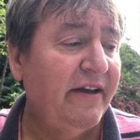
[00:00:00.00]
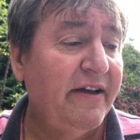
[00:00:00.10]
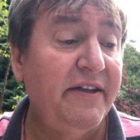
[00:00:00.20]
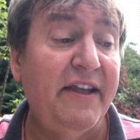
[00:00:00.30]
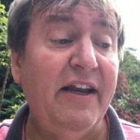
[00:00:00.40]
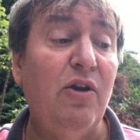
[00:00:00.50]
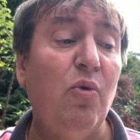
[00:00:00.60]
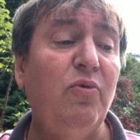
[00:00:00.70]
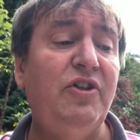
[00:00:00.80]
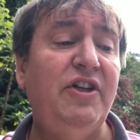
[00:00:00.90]
and as they
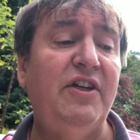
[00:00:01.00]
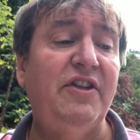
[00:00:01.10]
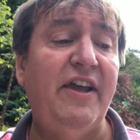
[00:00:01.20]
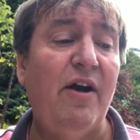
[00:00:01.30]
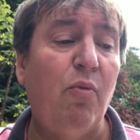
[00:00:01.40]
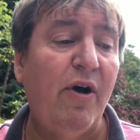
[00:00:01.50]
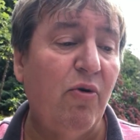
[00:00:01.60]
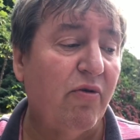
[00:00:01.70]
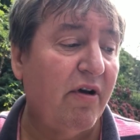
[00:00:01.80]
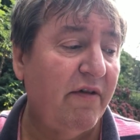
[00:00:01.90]
launched into their
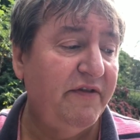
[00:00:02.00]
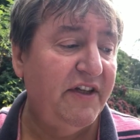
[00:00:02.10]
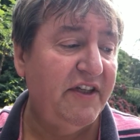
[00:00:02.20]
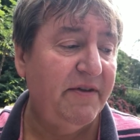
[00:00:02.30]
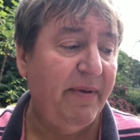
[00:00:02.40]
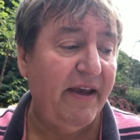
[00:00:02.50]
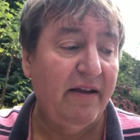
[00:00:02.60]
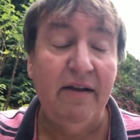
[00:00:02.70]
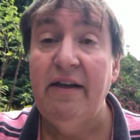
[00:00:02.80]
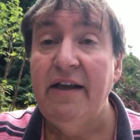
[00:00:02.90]
well-crafted
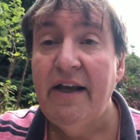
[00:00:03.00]
spiel,